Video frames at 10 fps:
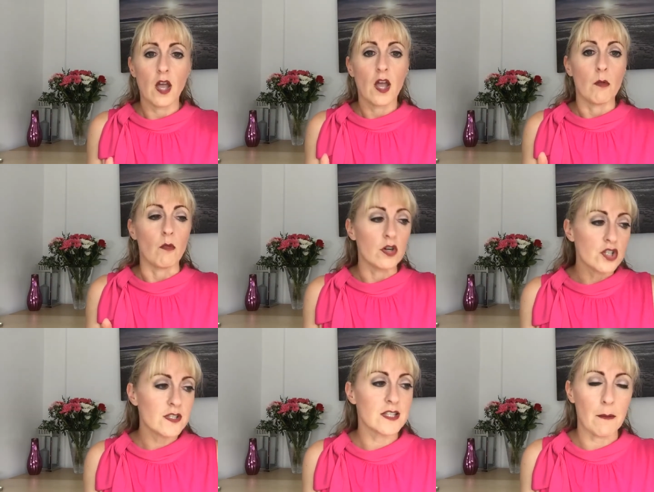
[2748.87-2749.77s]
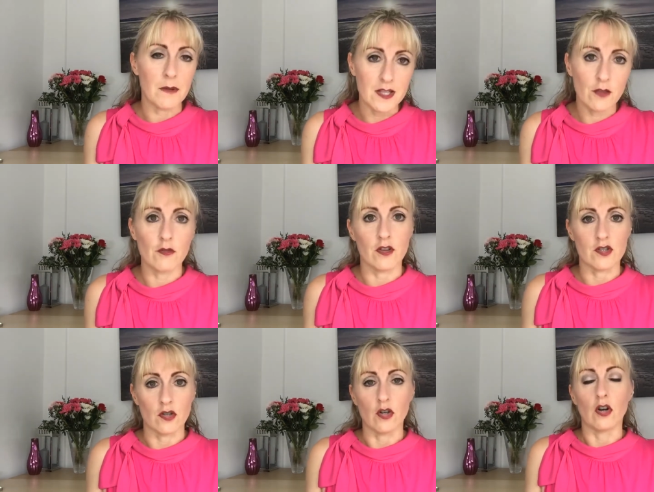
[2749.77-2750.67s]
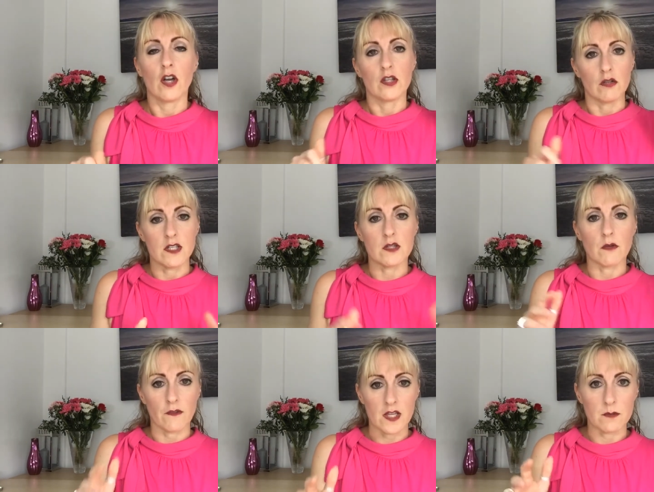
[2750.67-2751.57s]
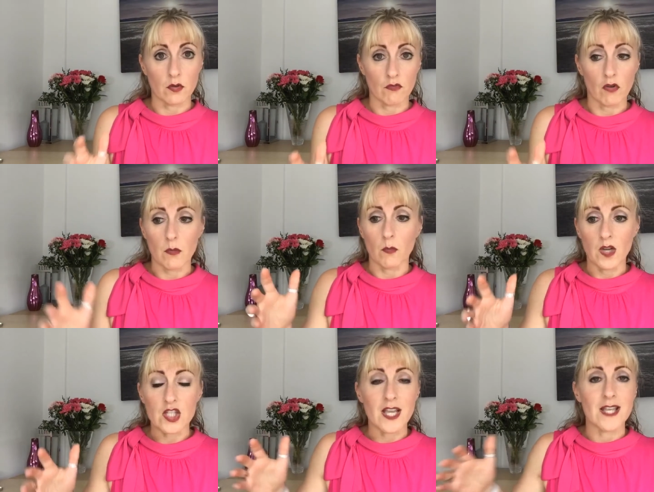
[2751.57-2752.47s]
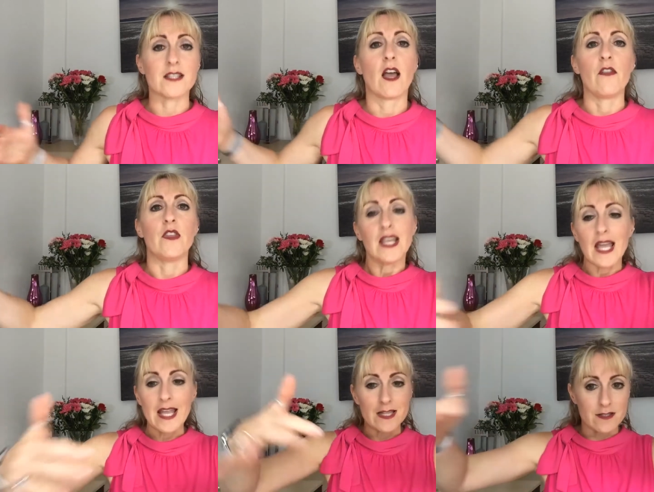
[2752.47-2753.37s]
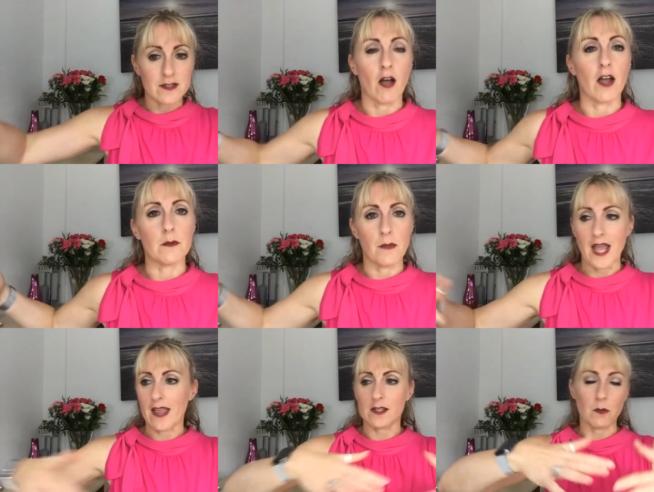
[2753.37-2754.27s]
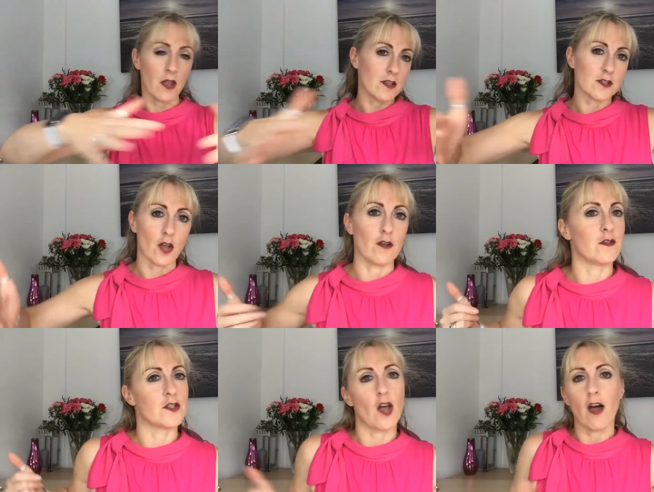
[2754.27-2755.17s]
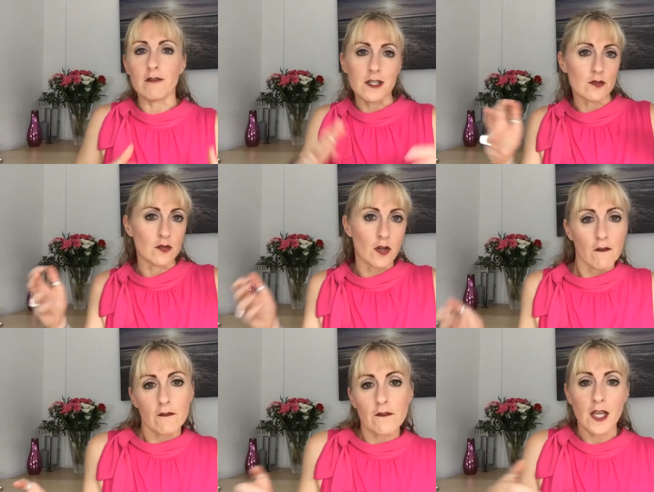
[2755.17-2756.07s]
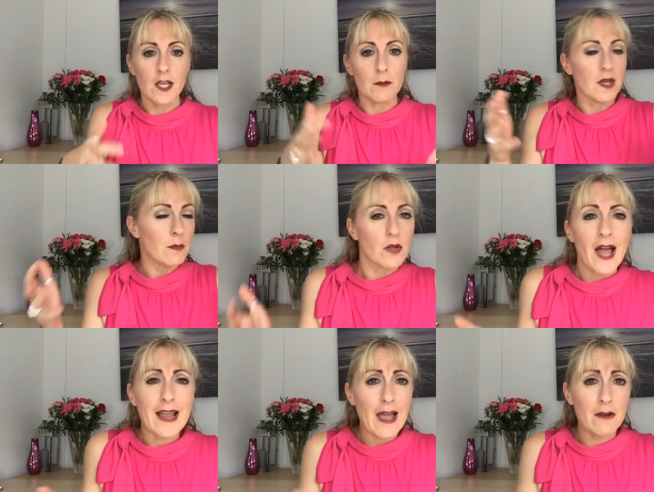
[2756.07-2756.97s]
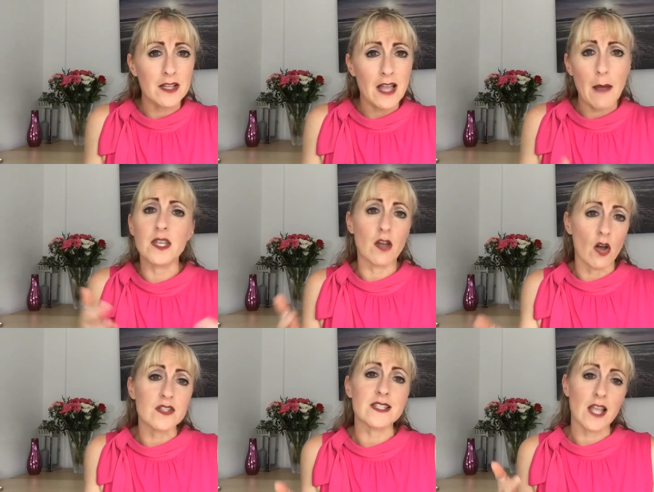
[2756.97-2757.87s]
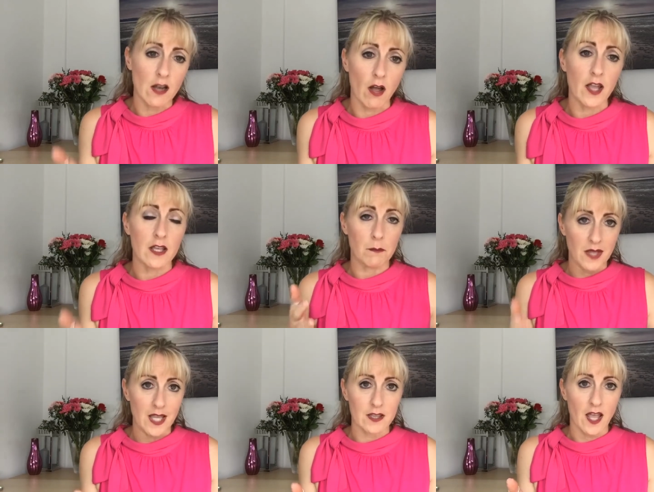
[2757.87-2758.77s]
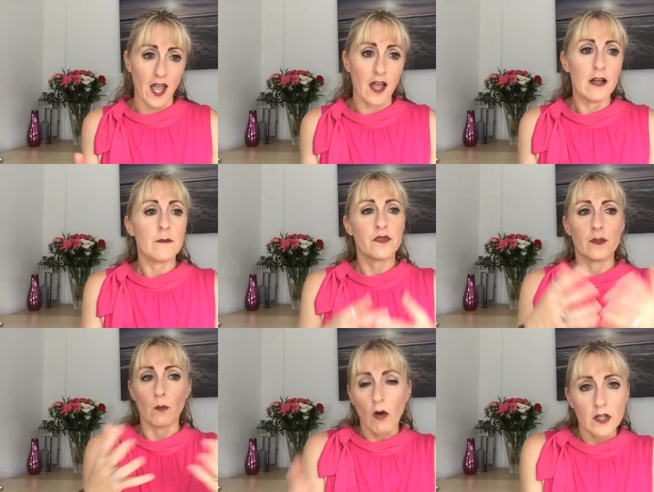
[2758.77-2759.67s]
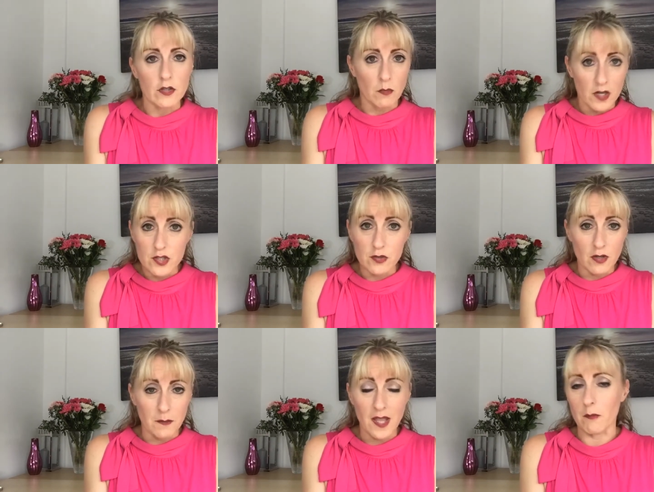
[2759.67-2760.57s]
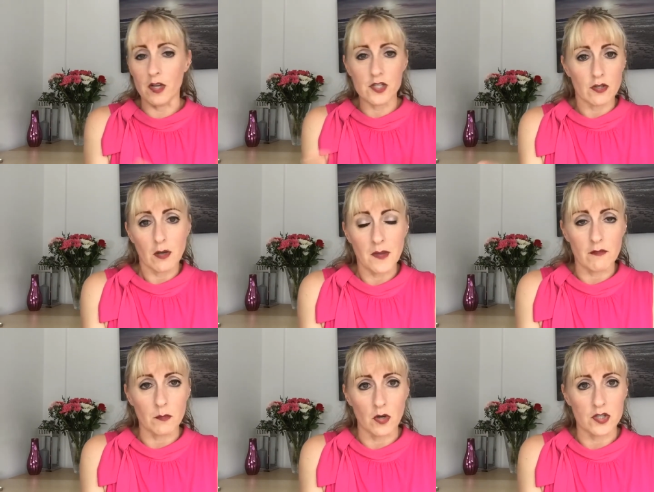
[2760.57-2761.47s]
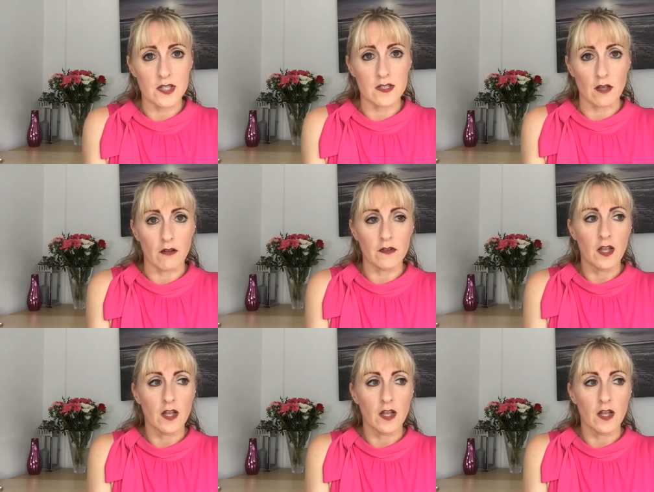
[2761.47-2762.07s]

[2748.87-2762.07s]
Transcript: Once you step in through the door, you're into a Facebook group, which is the inside bit. That's where the sofas are and it's all comfy and people hang out in there because they like being there. Why do you come here? Why do you come here and watch this stuff?